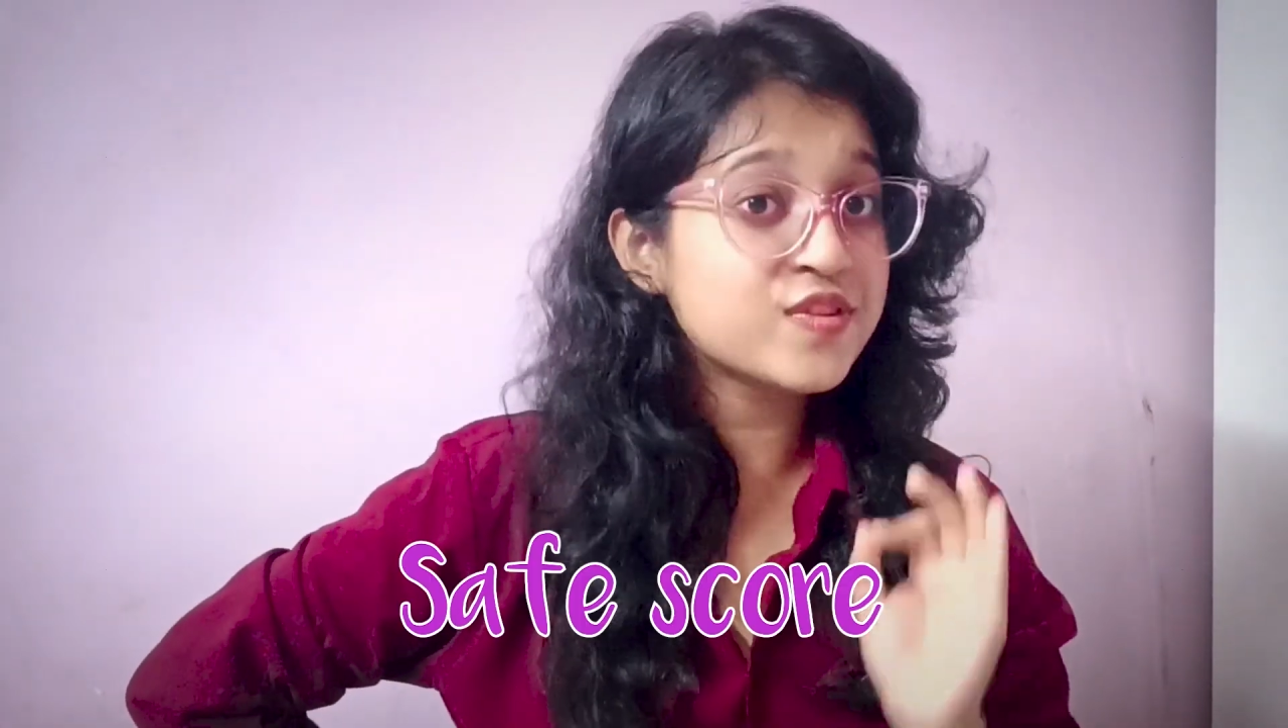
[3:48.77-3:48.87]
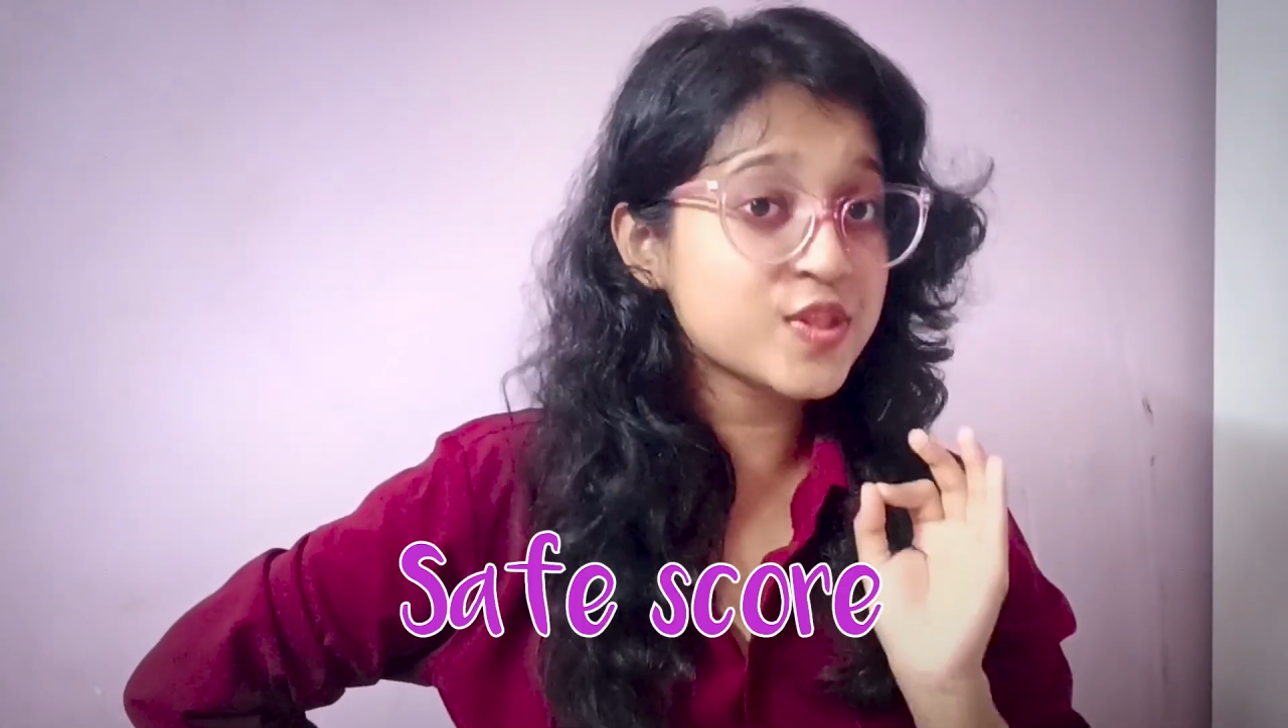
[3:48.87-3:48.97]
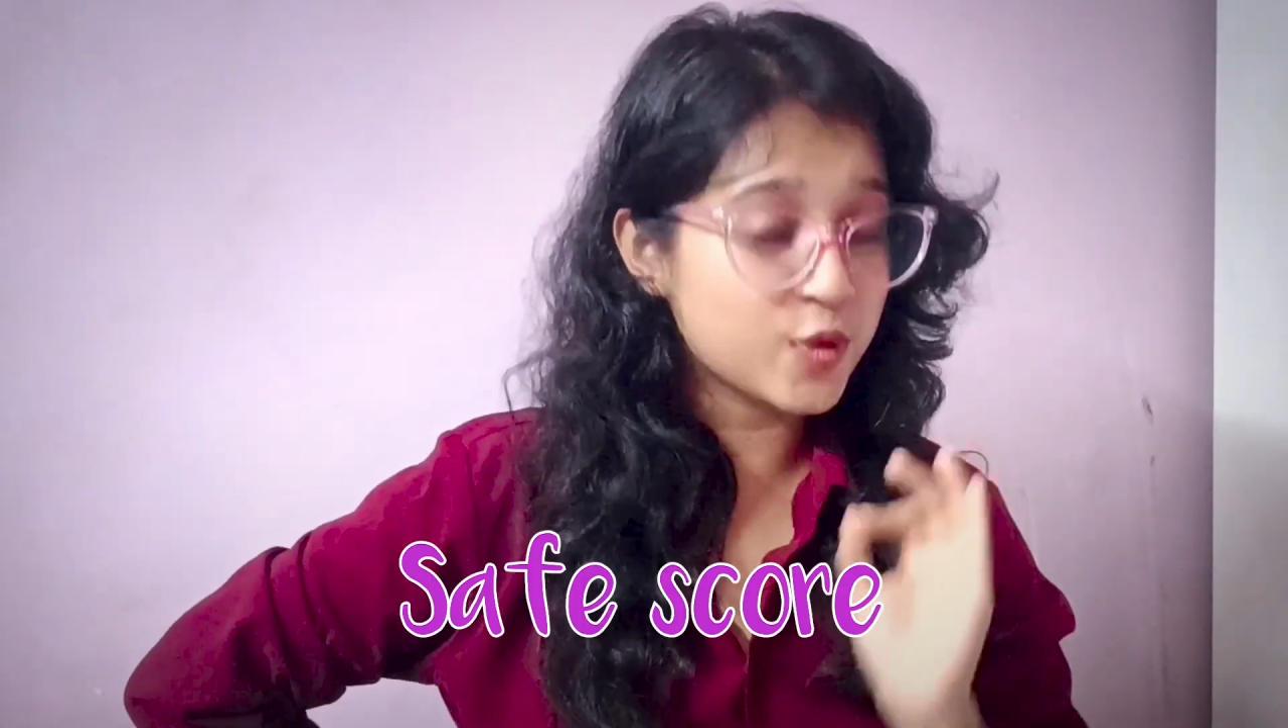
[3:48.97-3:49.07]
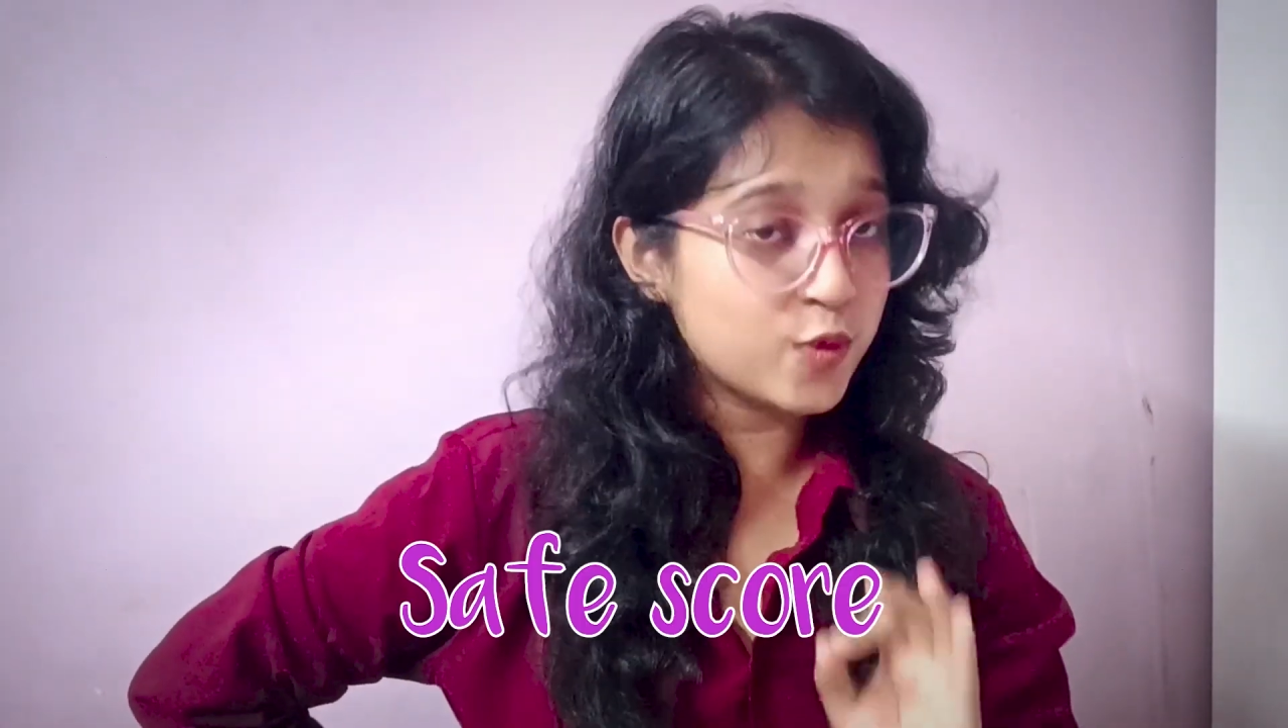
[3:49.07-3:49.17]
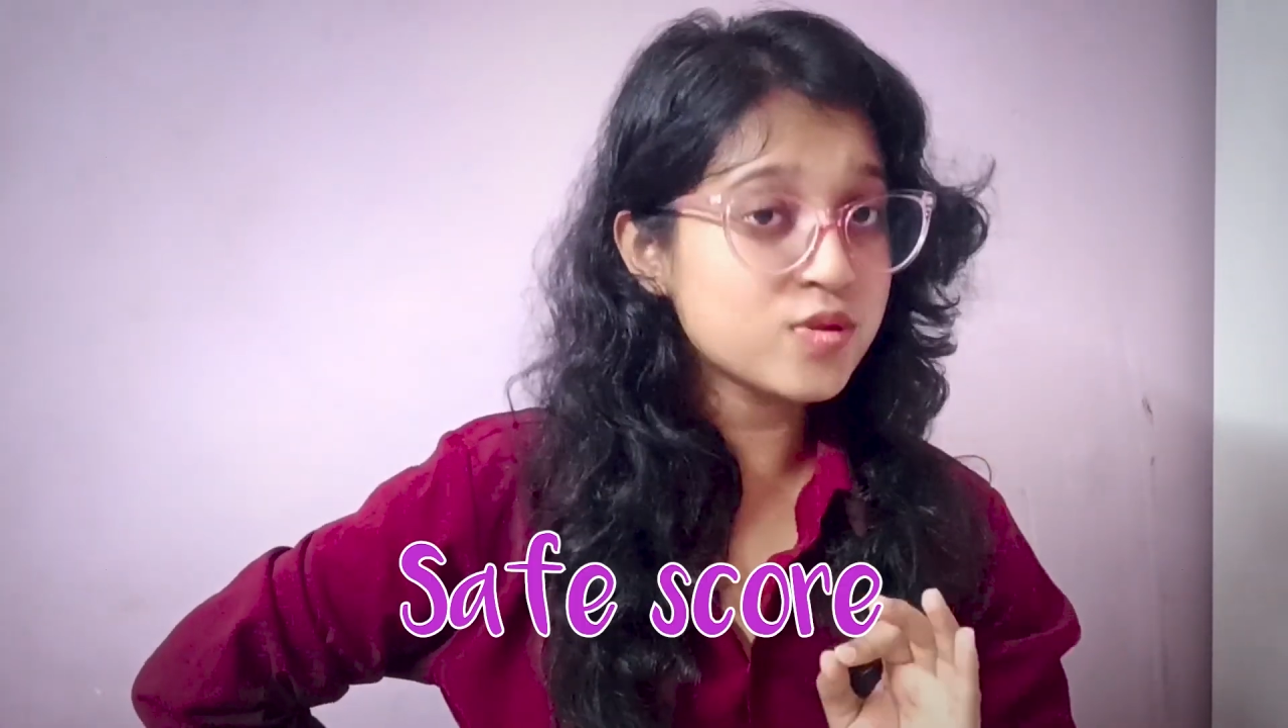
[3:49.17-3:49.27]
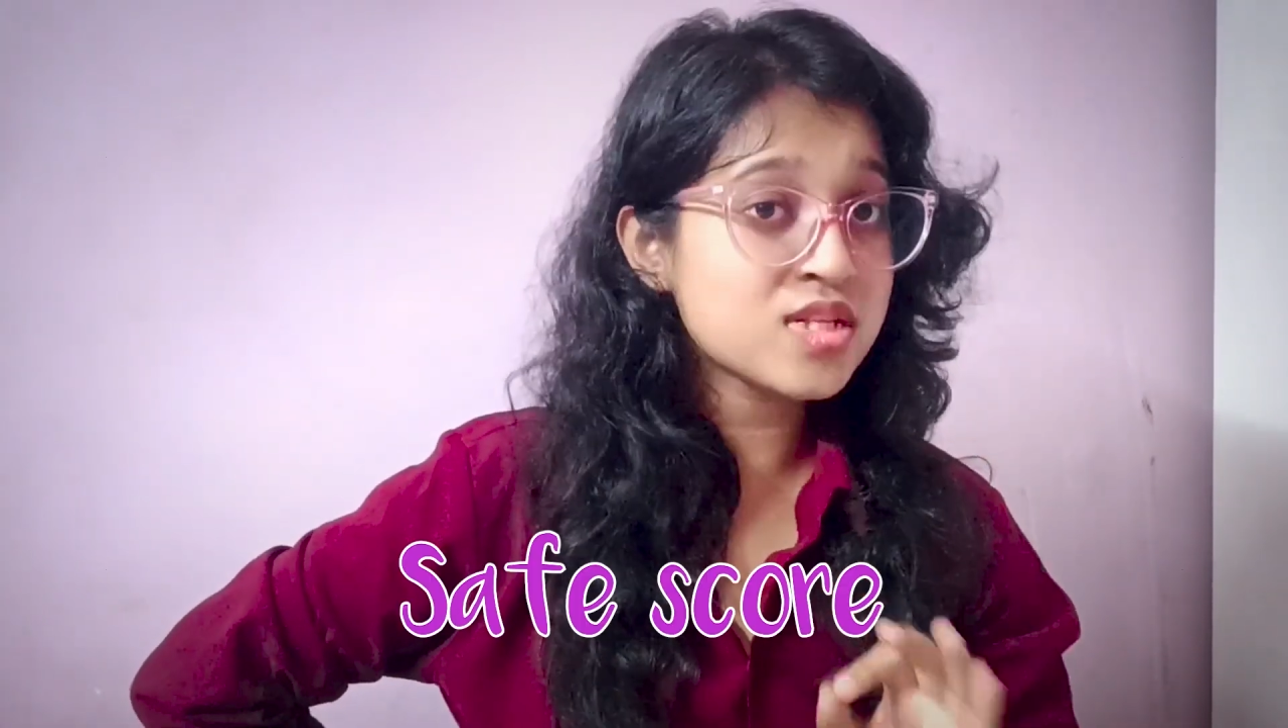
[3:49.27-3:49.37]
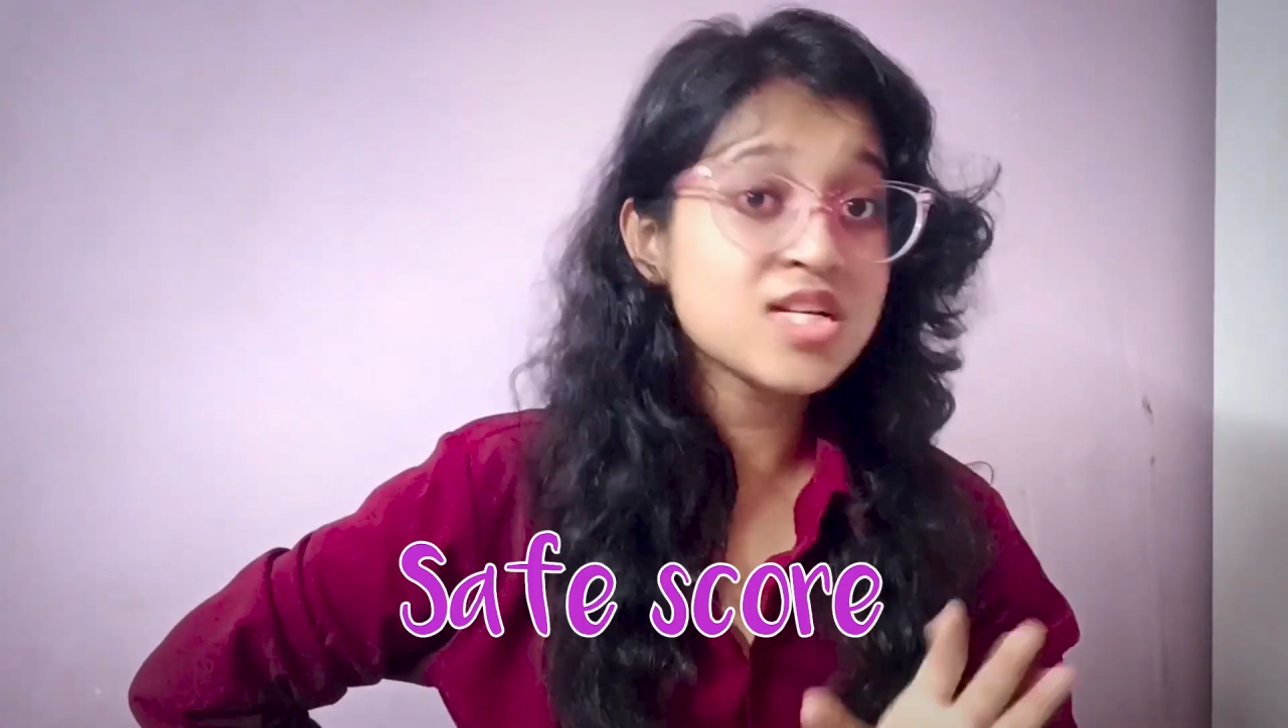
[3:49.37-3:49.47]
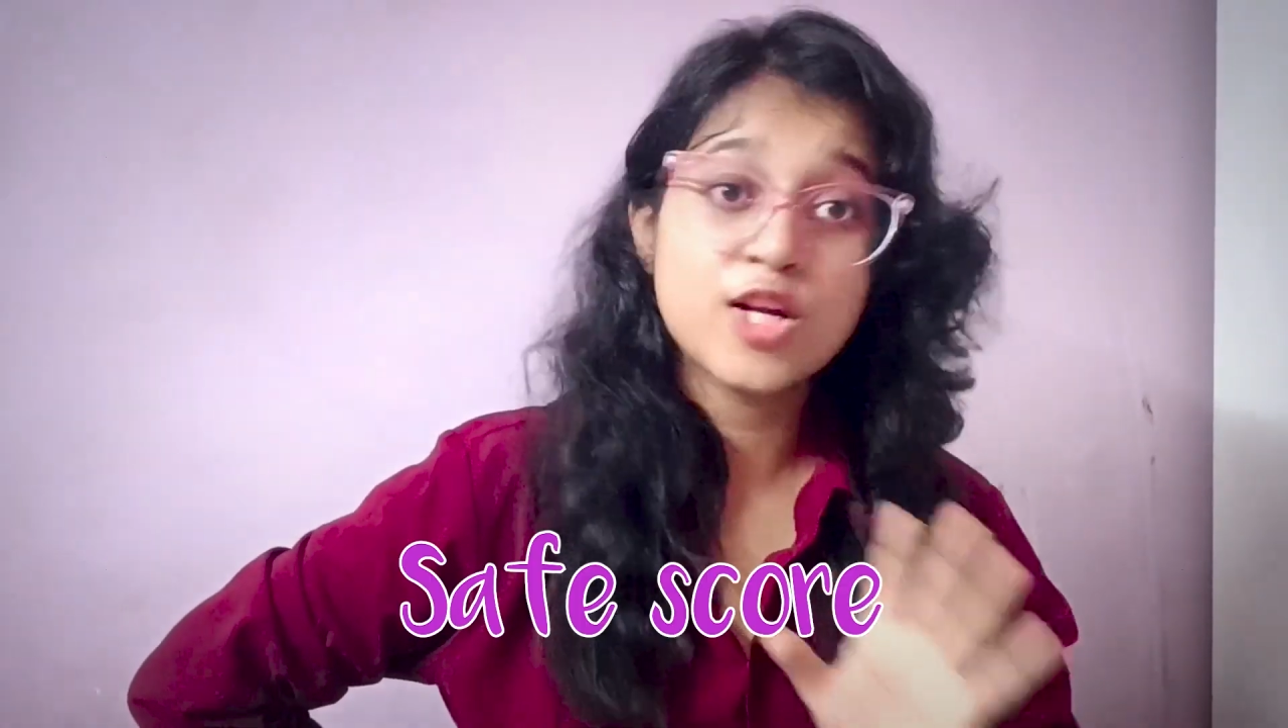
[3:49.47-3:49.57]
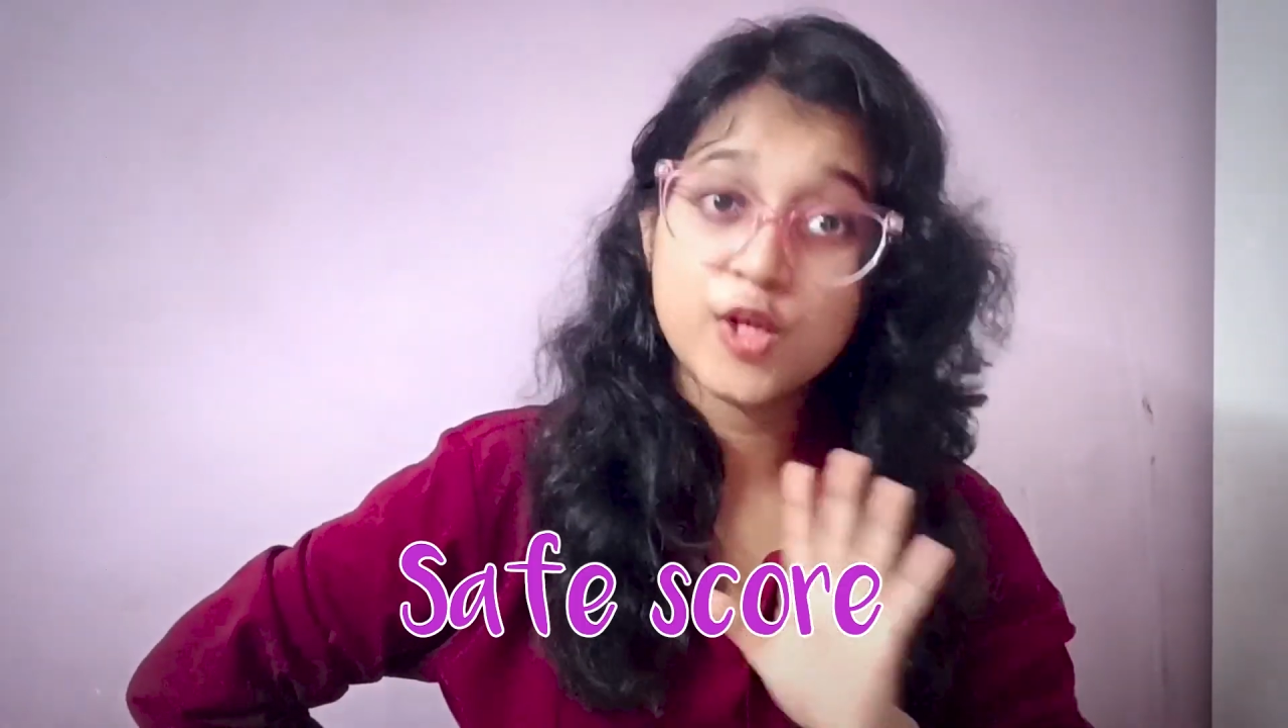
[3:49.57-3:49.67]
scores,